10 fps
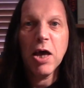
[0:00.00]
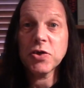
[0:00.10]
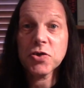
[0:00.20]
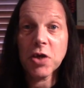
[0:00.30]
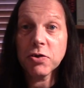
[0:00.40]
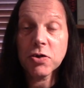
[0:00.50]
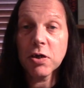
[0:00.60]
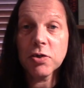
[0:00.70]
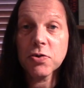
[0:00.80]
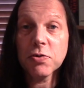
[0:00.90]

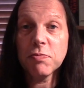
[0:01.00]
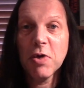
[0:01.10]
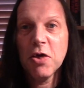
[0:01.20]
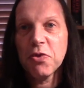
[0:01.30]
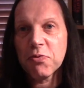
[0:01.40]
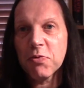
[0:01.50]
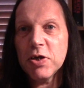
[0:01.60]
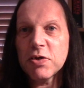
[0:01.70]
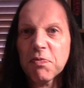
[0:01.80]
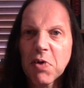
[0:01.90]
essentially sort of
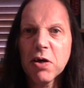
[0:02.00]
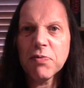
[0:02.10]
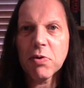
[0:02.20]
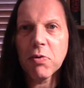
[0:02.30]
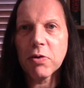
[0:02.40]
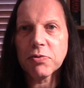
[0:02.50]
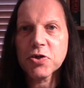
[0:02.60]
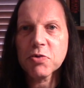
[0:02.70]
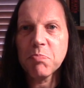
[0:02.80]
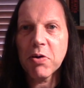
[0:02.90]
3 to 5 year old
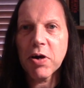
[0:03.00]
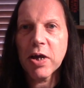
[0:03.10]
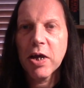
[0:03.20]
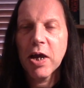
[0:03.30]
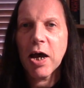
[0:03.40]
spirit.